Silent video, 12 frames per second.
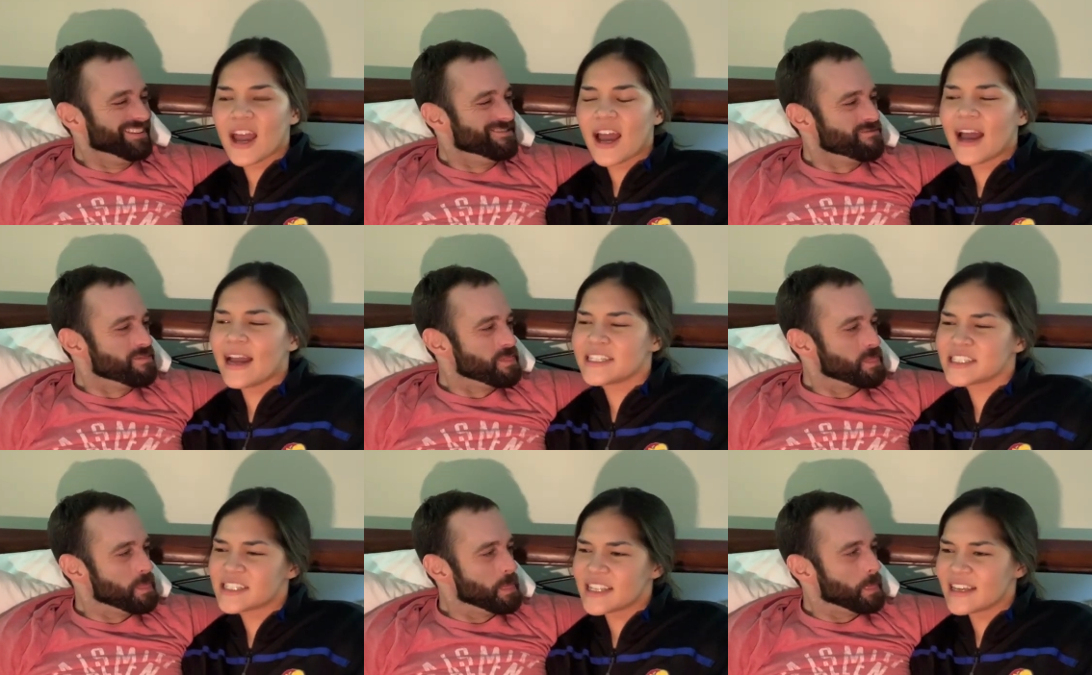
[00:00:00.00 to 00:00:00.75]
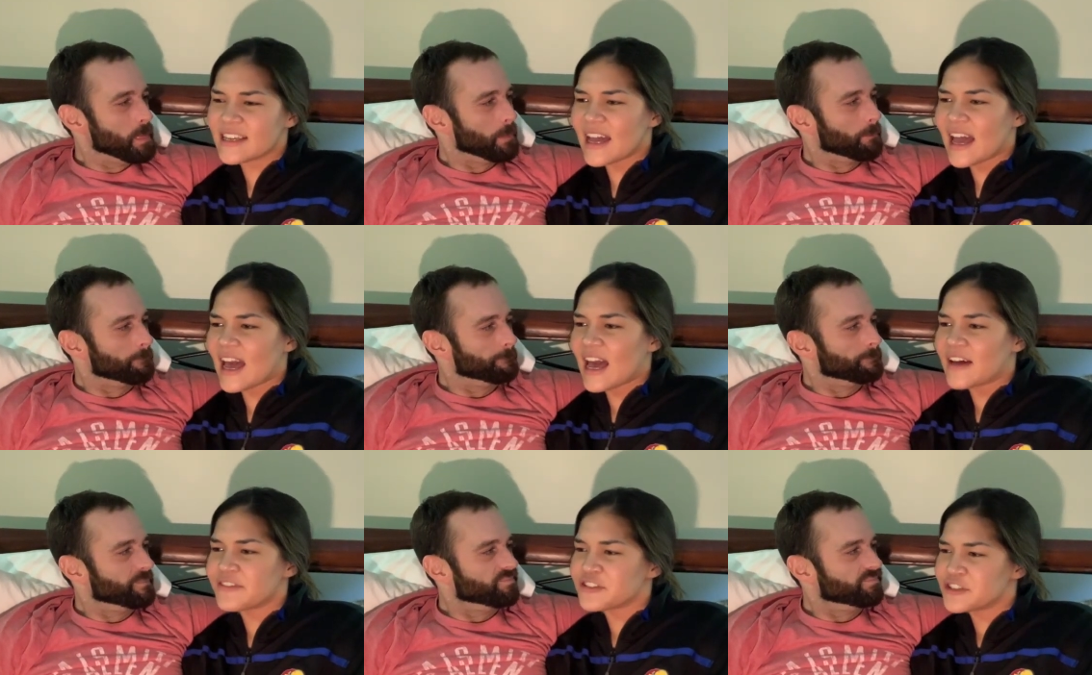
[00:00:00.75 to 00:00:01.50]
Speaker 1: I just think
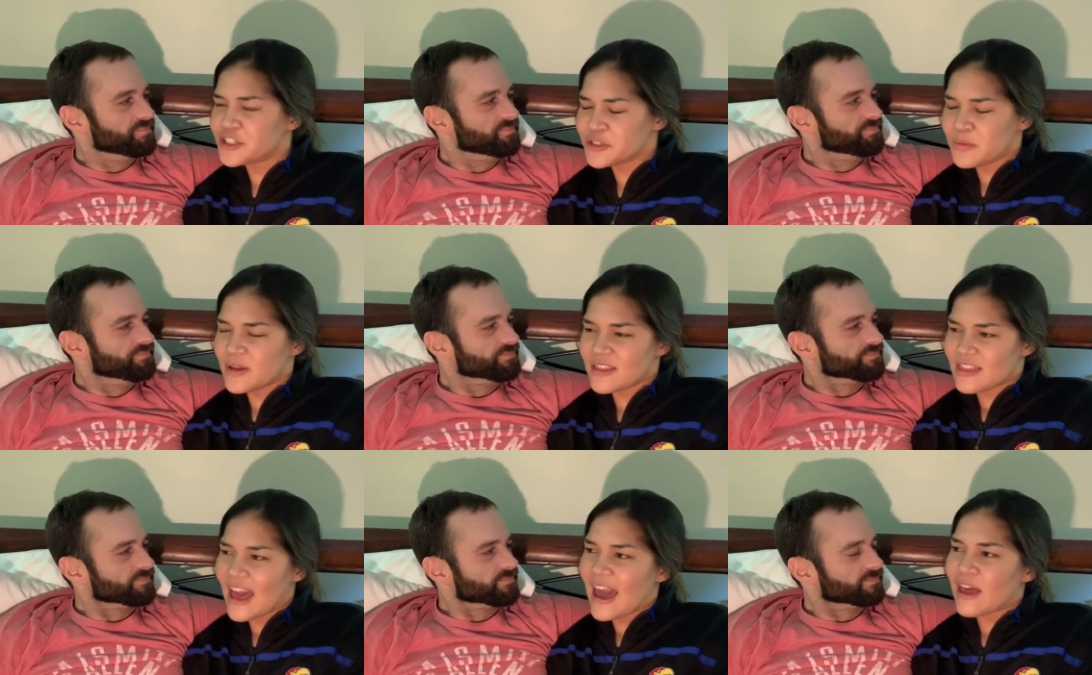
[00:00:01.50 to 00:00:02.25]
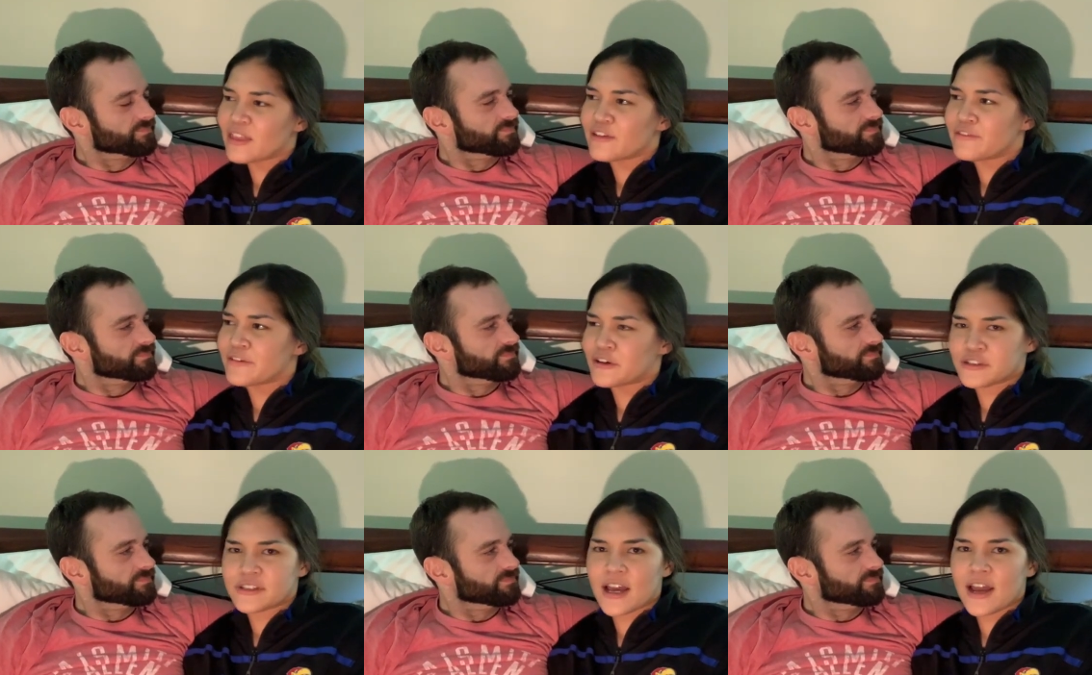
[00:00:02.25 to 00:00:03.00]
after doing that the
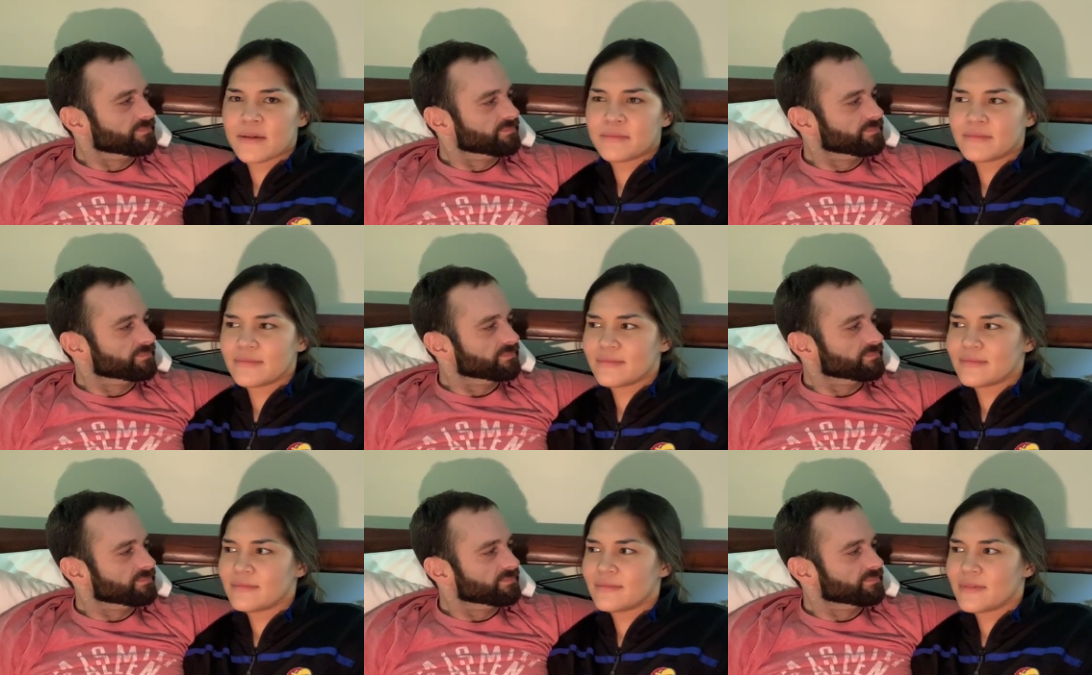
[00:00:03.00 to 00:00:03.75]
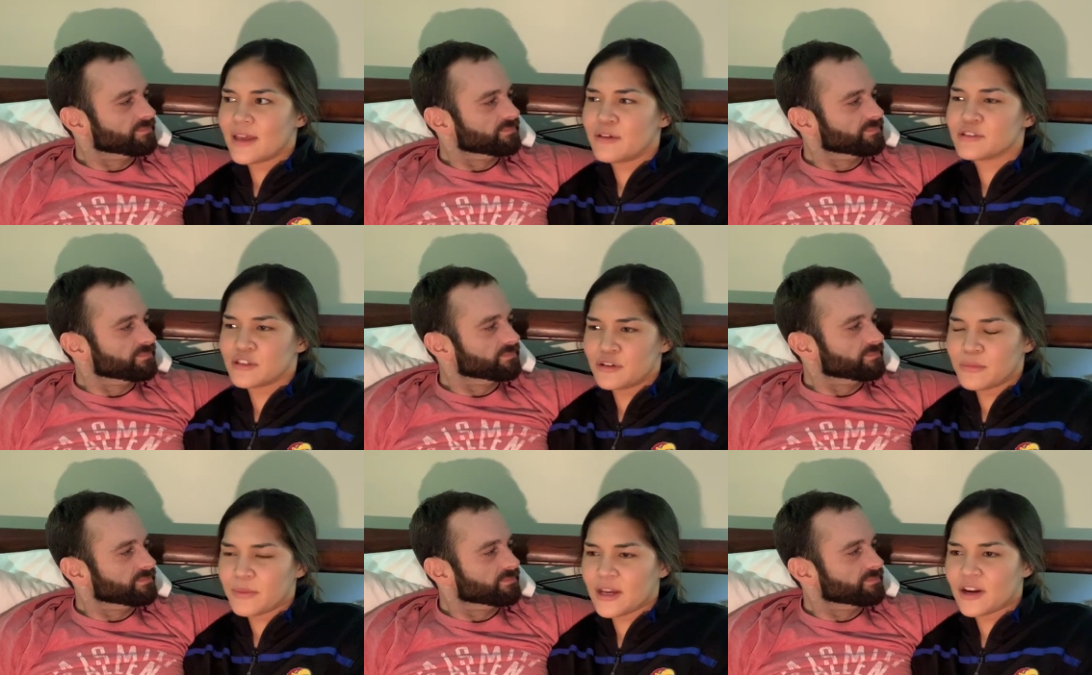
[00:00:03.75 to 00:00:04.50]
first time, it was a little
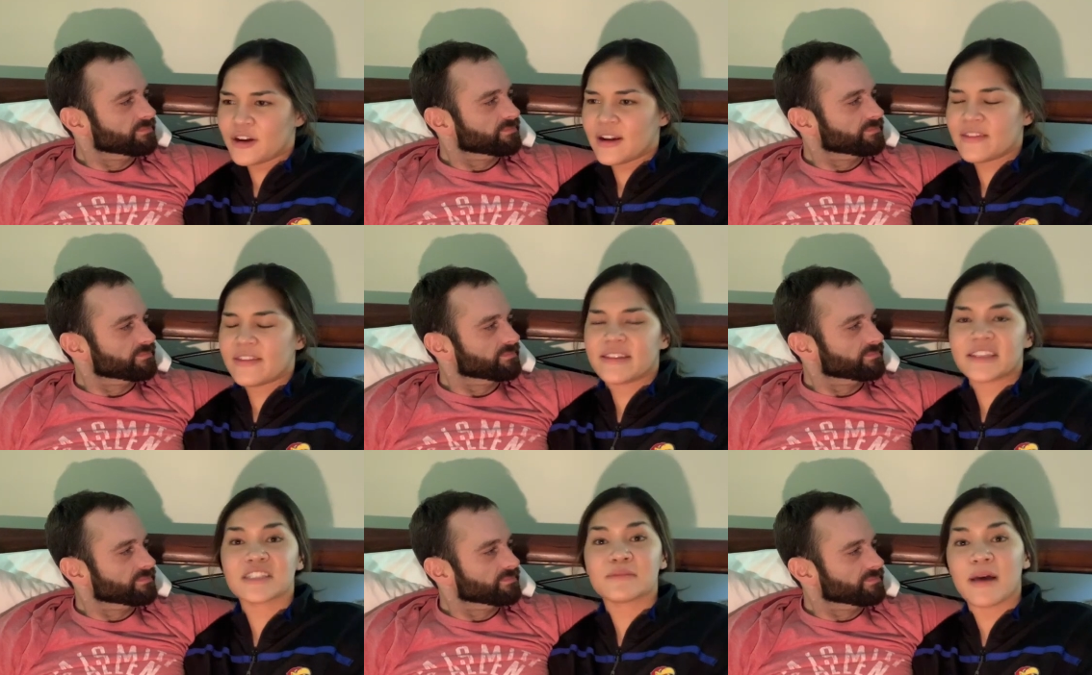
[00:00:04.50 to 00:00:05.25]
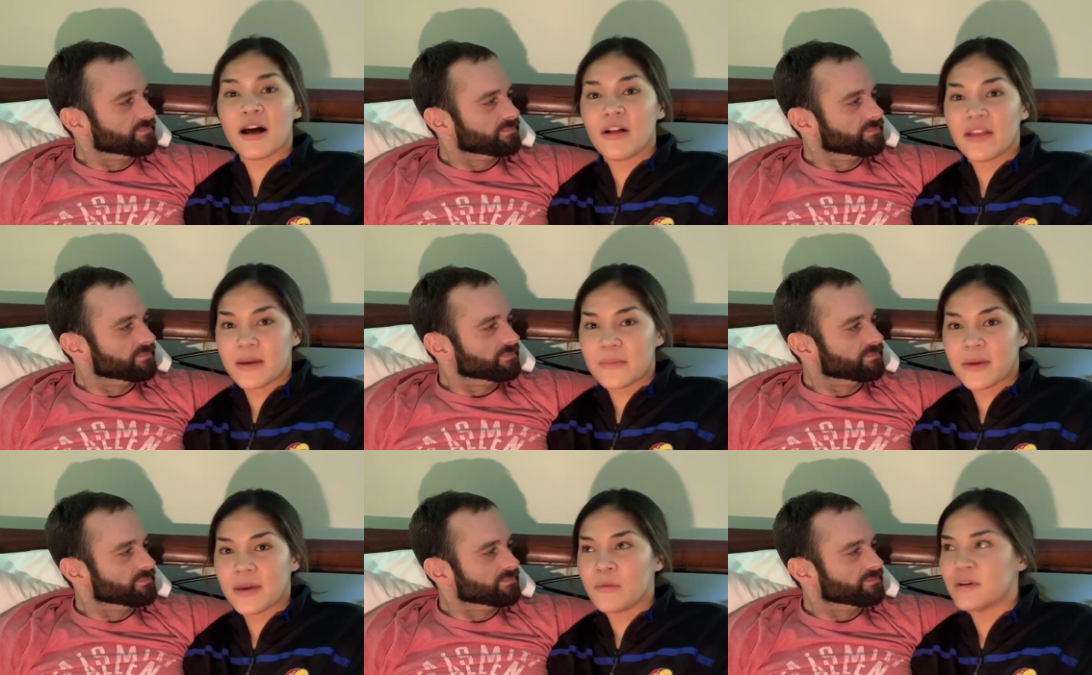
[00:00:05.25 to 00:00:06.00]
weird and then the smell hit
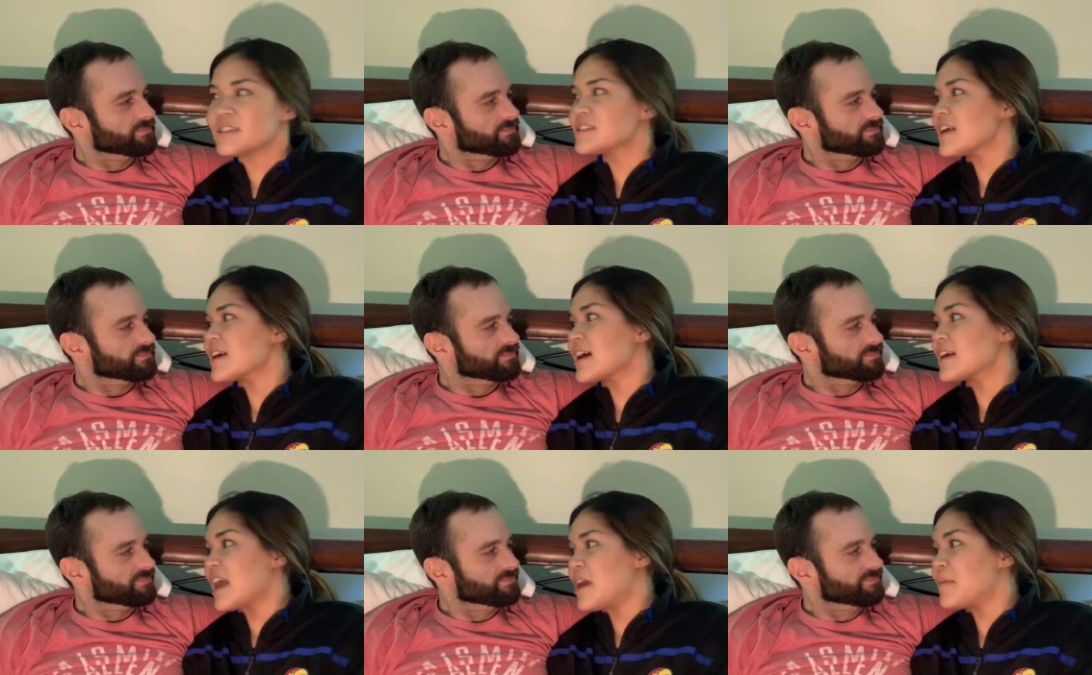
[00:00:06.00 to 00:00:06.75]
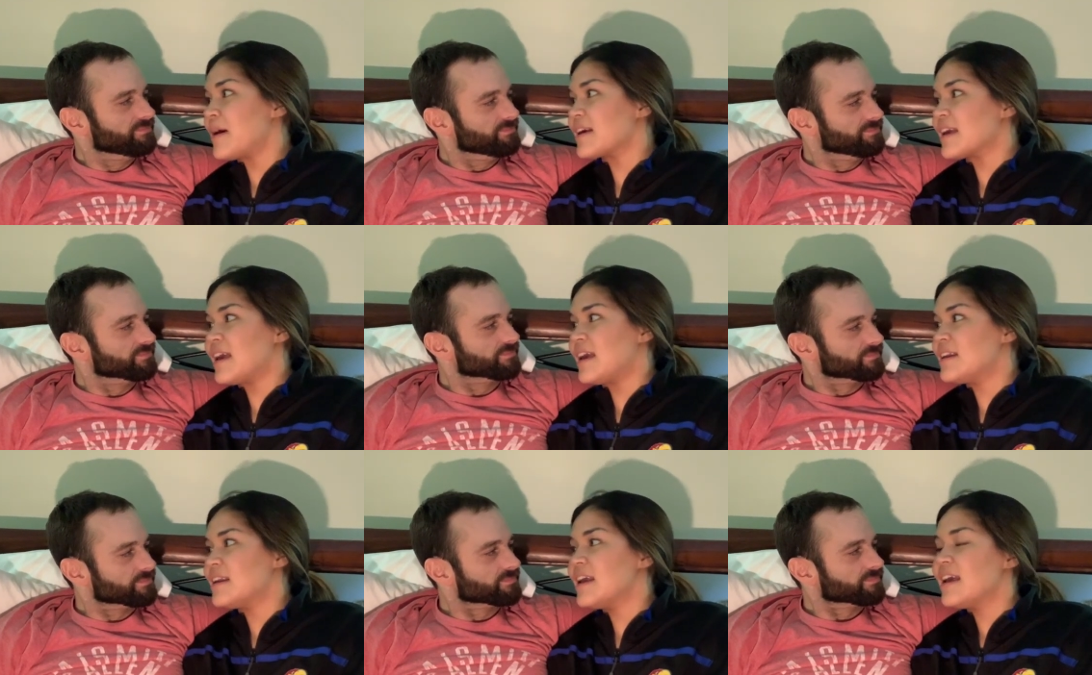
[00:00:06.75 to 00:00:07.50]
me once like I came back
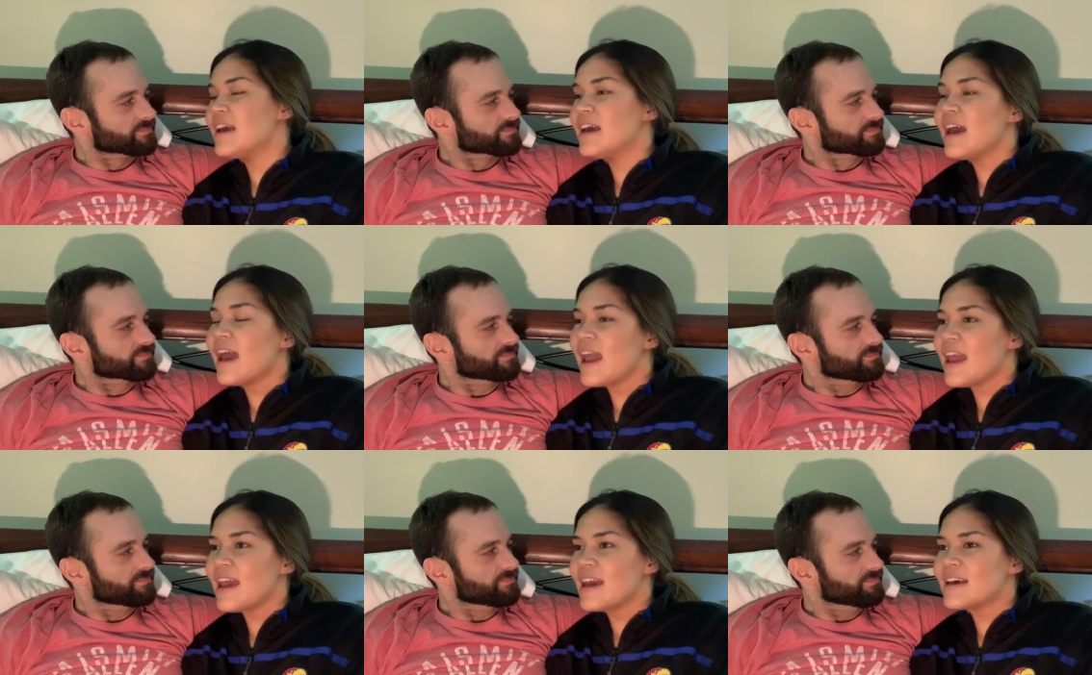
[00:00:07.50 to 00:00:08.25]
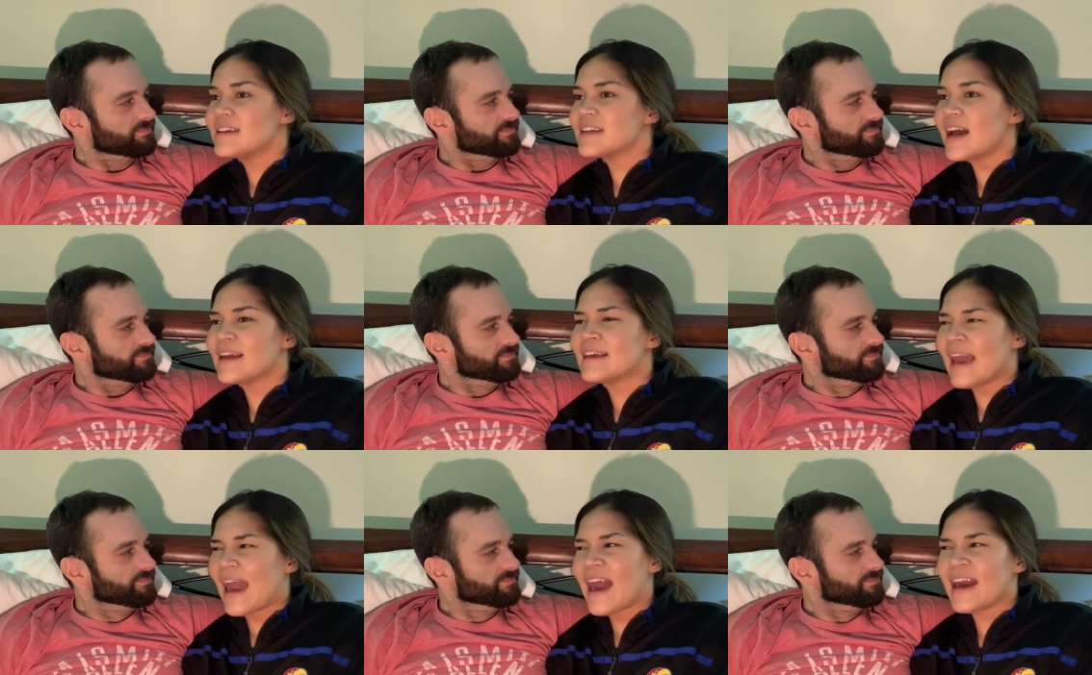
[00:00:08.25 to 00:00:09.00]
in and I
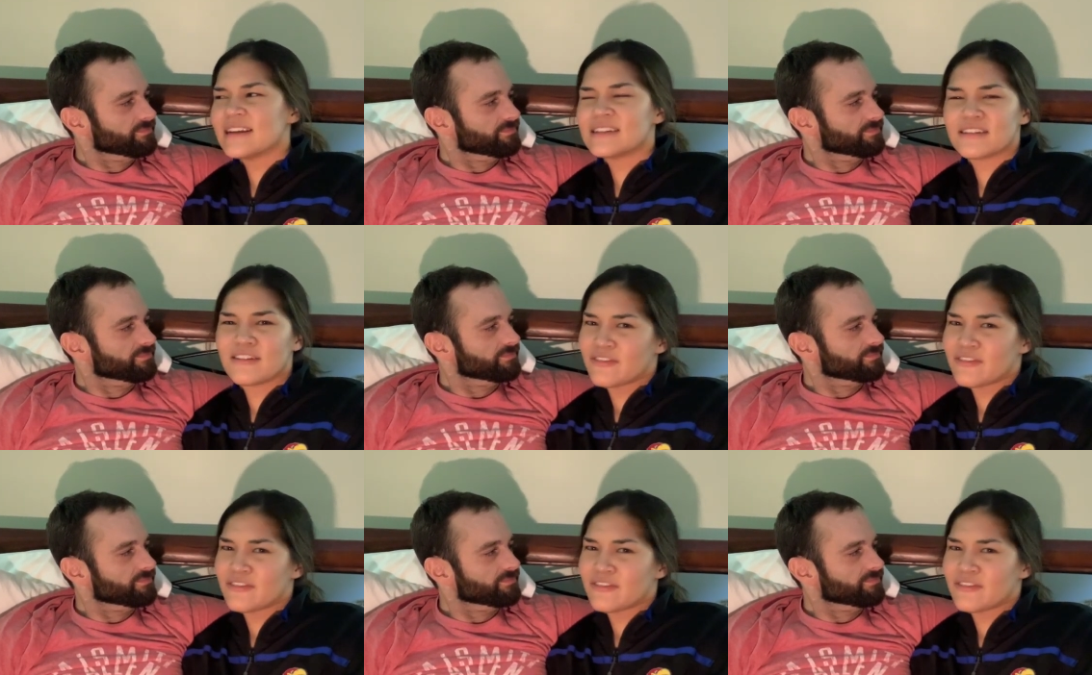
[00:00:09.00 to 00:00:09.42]
gagged the